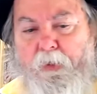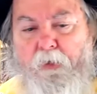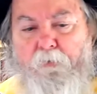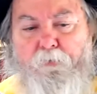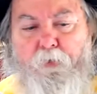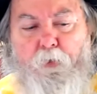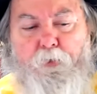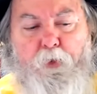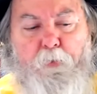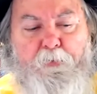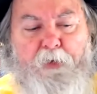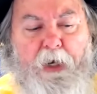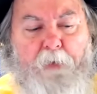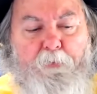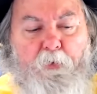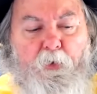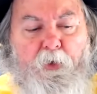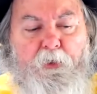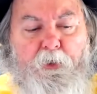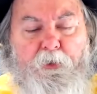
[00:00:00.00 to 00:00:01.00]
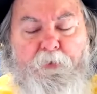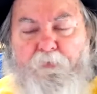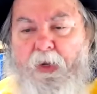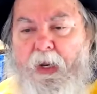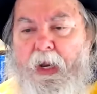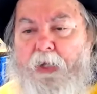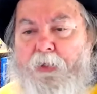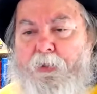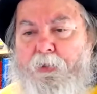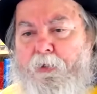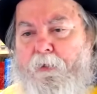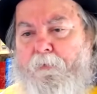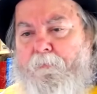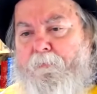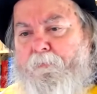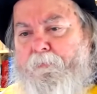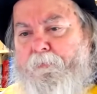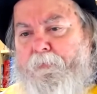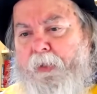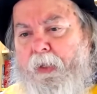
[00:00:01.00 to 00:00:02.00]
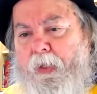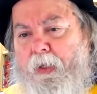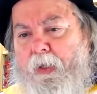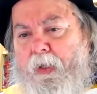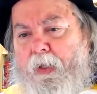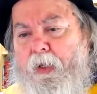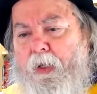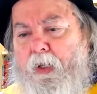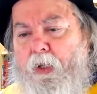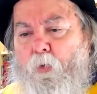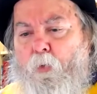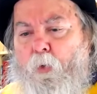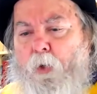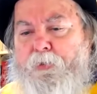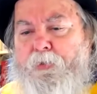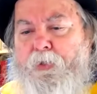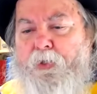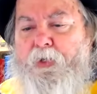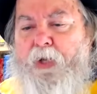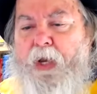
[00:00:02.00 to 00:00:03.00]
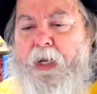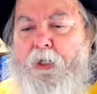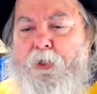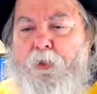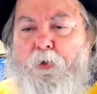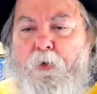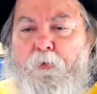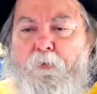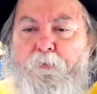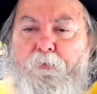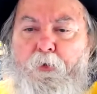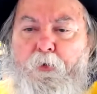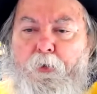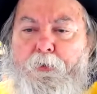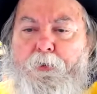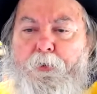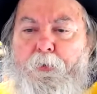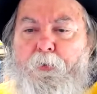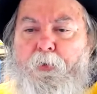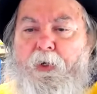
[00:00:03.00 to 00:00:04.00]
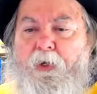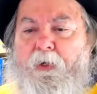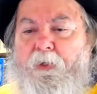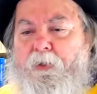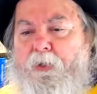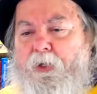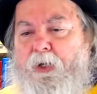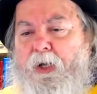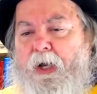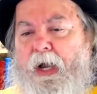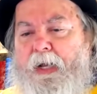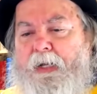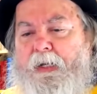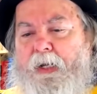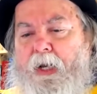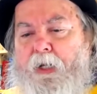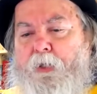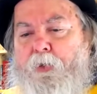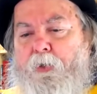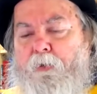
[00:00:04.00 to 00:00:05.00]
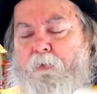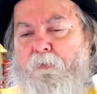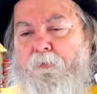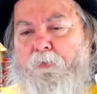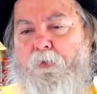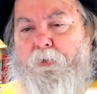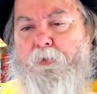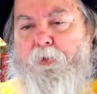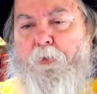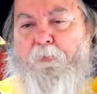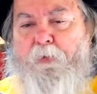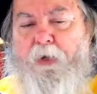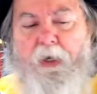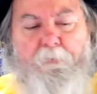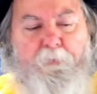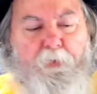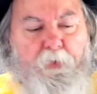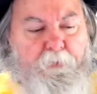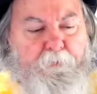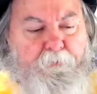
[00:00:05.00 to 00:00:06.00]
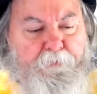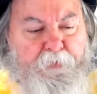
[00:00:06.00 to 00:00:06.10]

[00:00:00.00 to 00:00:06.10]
filter paper in this flask? What's the danger of filtering the con nitric with filter paper?